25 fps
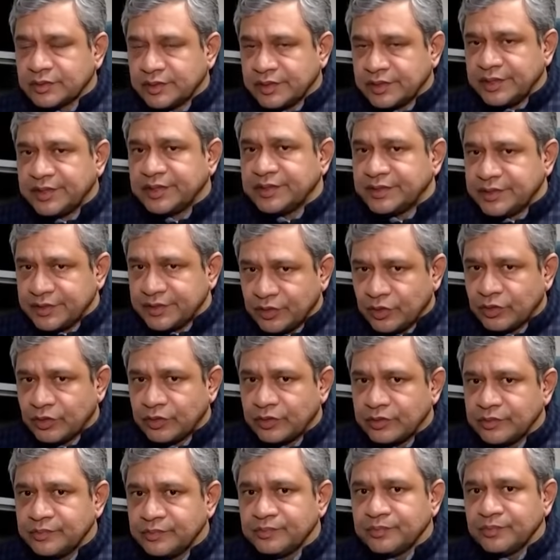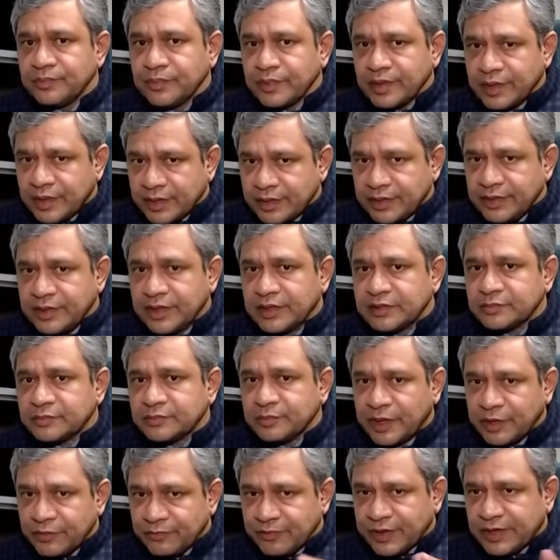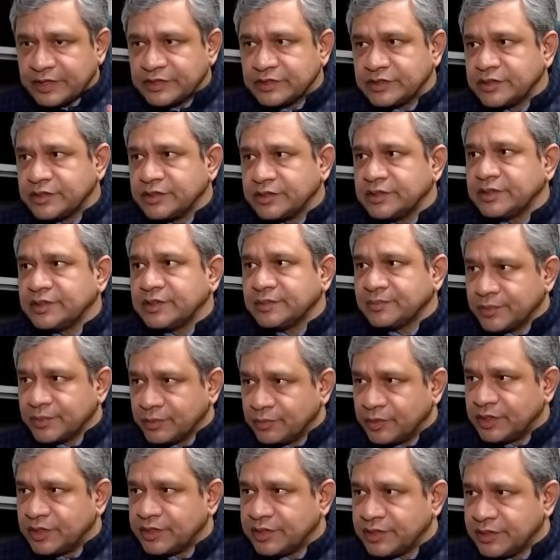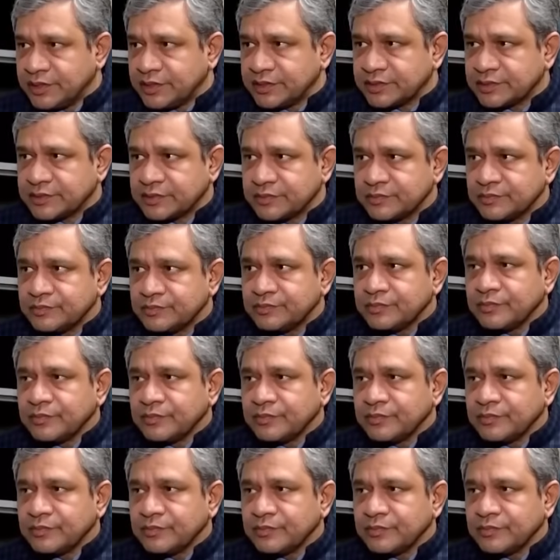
created on India's manufacturing capabilities,